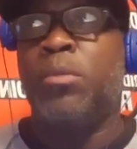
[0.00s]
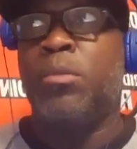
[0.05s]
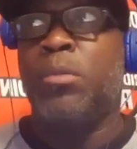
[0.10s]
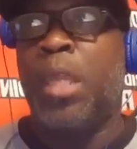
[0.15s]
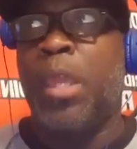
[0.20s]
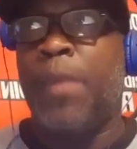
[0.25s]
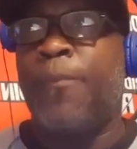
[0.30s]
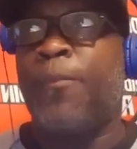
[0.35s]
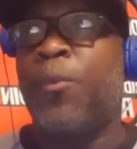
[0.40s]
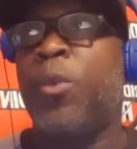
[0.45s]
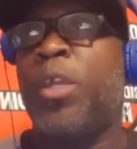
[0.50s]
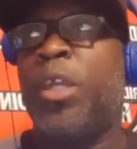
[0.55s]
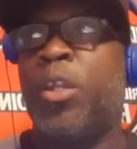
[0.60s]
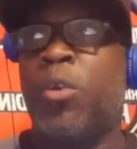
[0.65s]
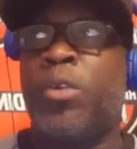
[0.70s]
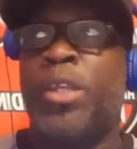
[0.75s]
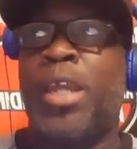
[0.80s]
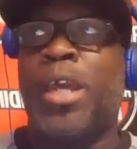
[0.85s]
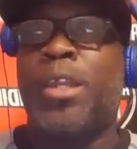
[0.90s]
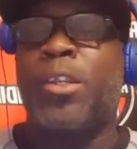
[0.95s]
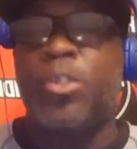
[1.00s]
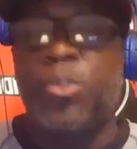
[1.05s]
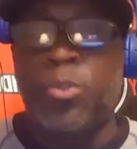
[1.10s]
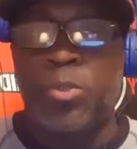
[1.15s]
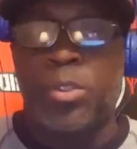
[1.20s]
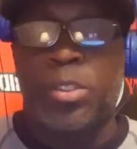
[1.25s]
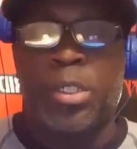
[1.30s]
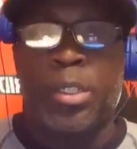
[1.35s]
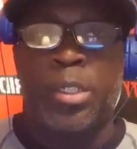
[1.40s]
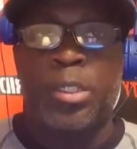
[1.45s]
If you get on Doctor
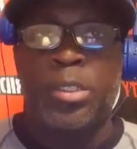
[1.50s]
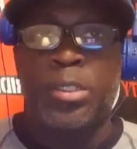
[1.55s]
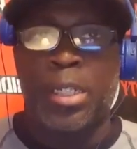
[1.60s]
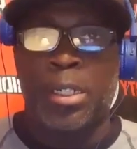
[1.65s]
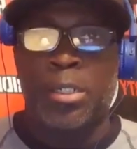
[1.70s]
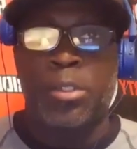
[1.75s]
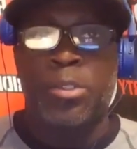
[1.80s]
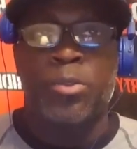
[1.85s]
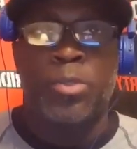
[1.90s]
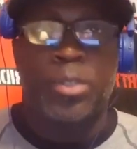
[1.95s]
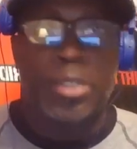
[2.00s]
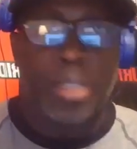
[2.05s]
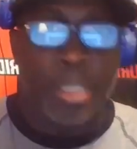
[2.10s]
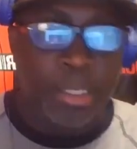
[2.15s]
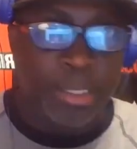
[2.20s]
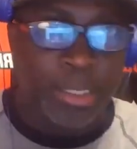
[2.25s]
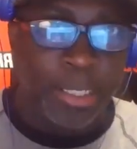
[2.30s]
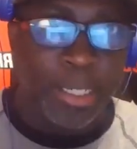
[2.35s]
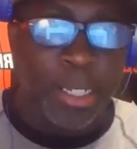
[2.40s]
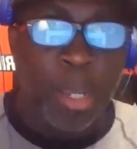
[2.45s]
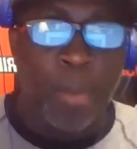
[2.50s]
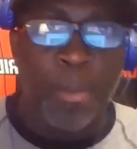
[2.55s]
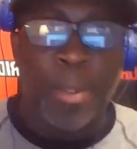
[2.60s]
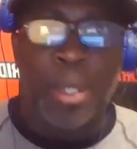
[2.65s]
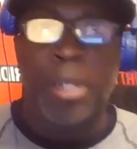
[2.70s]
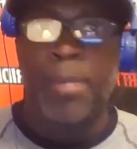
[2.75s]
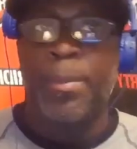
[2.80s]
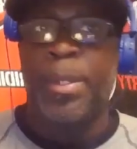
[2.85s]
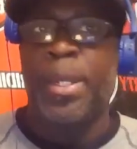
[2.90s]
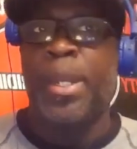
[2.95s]
Juice Cleanse, Doctor Juice Cleanse can help
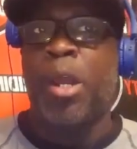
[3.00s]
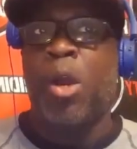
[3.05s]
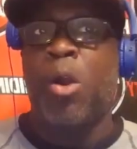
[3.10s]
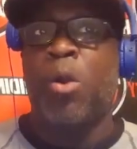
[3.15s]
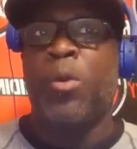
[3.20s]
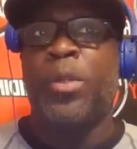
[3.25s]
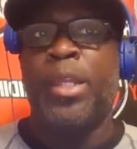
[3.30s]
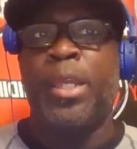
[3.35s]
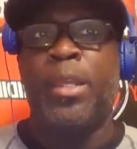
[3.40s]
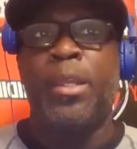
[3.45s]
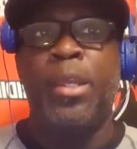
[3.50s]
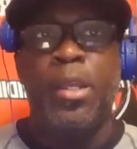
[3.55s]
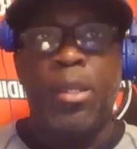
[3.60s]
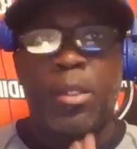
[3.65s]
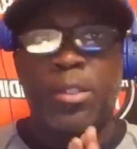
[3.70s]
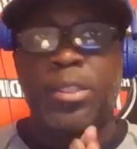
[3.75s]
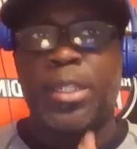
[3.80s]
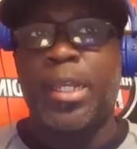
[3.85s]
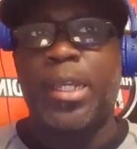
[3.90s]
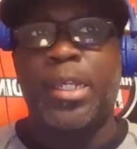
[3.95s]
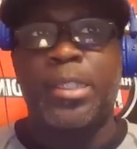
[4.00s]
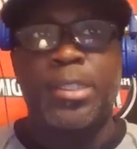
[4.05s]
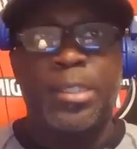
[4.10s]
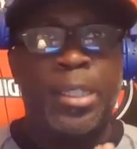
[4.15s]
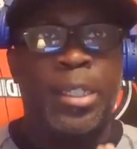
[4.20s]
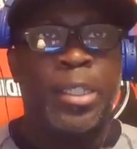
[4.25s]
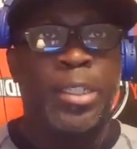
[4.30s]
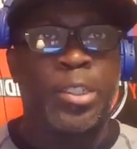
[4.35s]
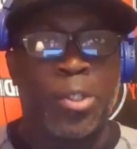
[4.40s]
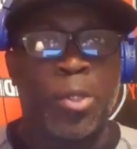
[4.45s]
eliminate all that. Because like I
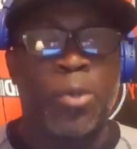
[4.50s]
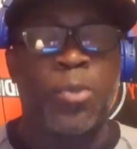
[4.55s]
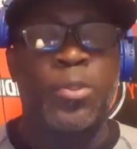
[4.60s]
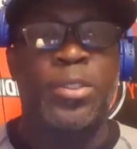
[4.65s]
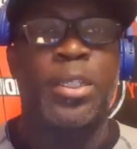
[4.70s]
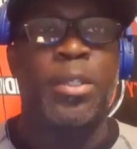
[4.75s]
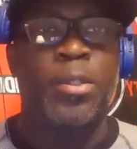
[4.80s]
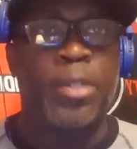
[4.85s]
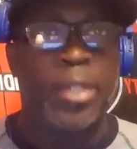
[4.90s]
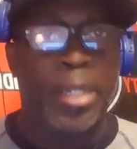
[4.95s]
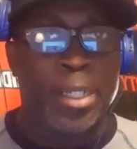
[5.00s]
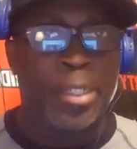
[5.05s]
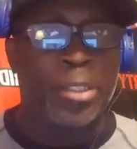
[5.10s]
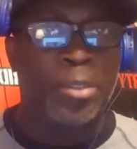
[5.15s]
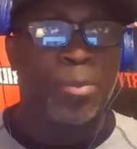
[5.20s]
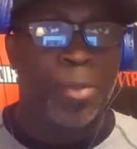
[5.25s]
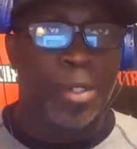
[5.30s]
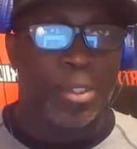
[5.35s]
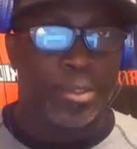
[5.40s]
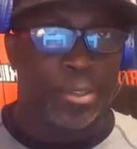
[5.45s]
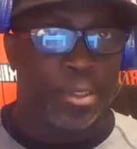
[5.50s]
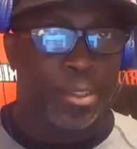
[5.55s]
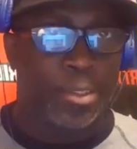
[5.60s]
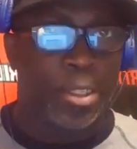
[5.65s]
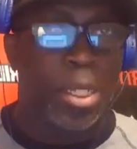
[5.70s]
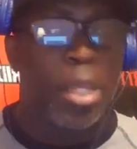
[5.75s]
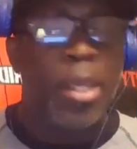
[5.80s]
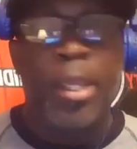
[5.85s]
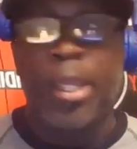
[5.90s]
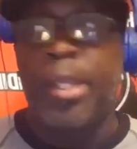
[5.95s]
said, it slows down the aging process.
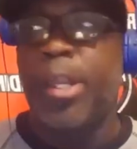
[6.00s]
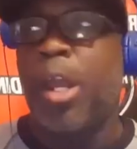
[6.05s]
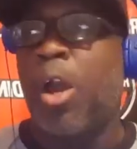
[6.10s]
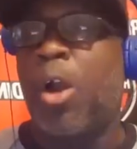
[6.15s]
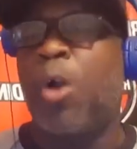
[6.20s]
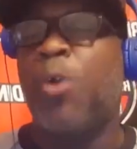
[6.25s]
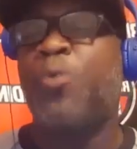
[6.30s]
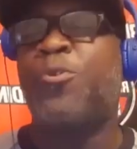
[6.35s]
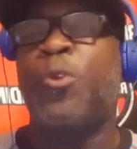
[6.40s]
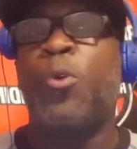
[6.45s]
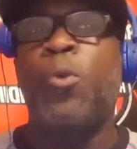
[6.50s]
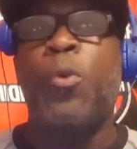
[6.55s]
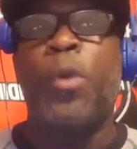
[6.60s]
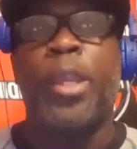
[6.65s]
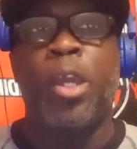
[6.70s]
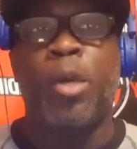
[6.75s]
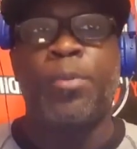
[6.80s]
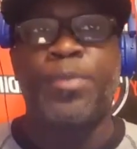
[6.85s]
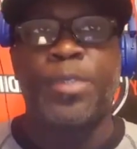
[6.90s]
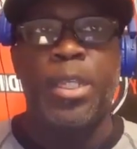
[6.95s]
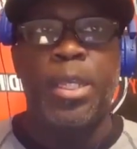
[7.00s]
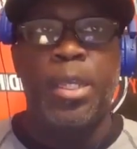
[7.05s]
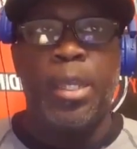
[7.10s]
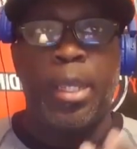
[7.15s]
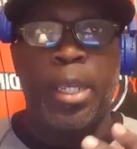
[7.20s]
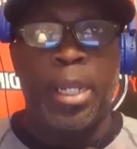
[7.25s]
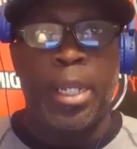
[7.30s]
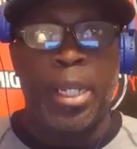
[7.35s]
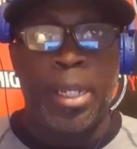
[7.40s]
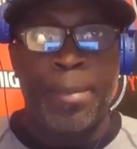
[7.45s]
It also helps
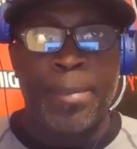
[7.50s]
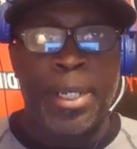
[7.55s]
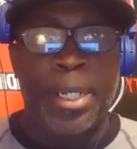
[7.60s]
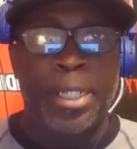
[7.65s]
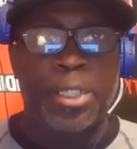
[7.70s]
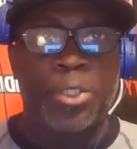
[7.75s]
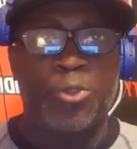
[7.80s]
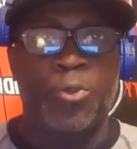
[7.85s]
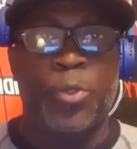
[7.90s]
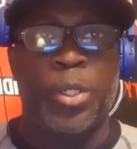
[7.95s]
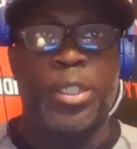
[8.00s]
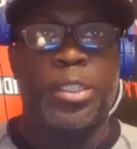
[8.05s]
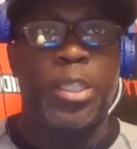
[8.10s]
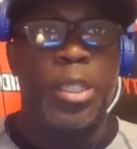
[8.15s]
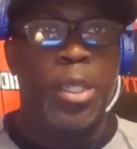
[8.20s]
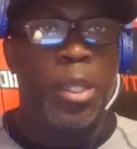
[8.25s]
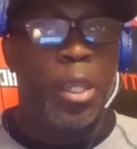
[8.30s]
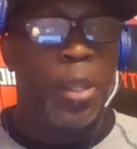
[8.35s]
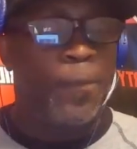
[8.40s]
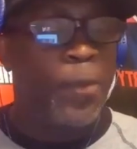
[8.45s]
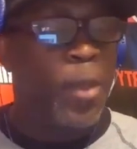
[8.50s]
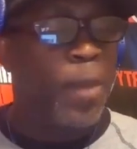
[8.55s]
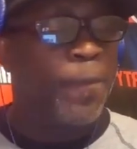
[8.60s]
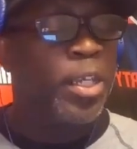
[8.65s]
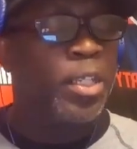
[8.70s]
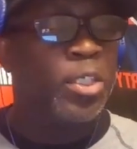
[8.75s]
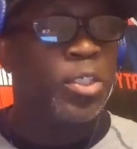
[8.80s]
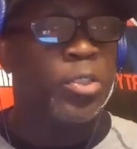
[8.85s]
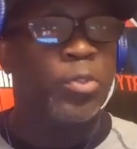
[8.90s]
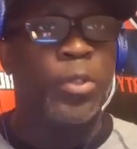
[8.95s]
eliminate stress. If you have
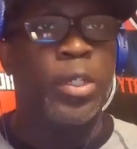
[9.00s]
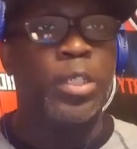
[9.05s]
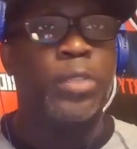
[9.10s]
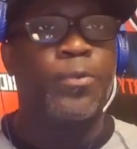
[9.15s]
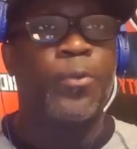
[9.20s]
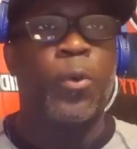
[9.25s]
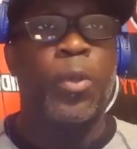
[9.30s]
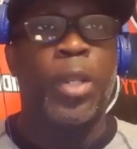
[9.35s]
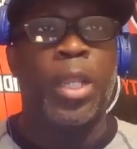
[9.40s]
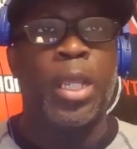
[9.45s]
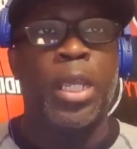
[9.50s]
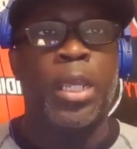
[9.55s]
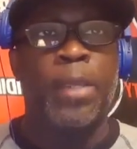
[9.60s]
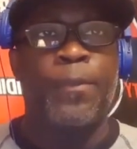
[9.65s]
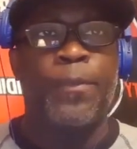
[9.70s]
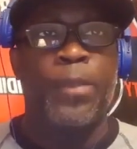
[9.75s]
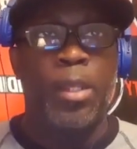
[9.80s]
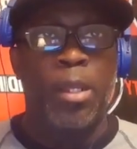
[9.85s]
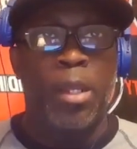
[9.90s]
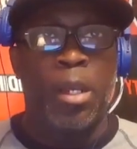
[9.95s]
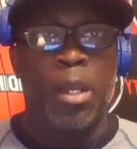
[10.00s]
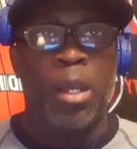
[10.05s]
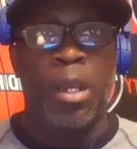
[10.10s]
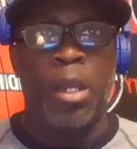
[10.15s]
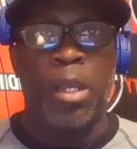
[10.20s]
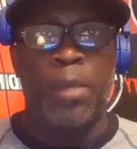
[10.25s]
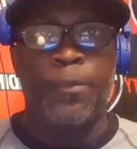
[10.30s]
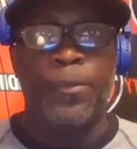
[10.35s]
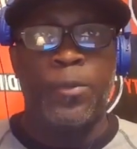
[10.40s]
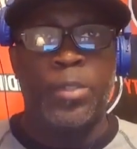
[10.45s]
a stressful life,
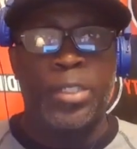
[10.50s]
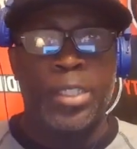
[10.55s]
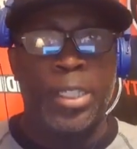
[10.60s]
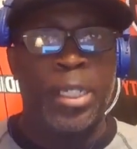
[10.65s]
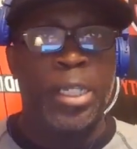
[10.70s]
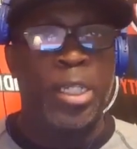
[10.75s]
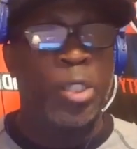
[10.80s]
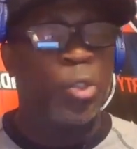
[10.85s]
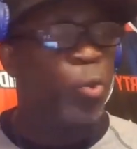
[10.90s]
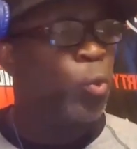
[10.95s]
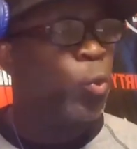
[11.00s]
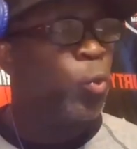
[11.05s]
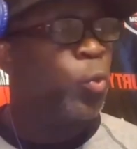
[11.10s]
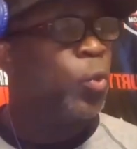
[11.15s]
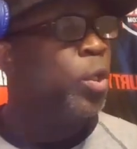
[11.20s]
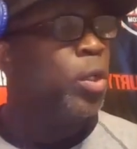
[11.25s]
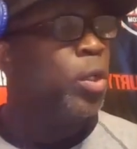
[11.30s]
uh, if you tend to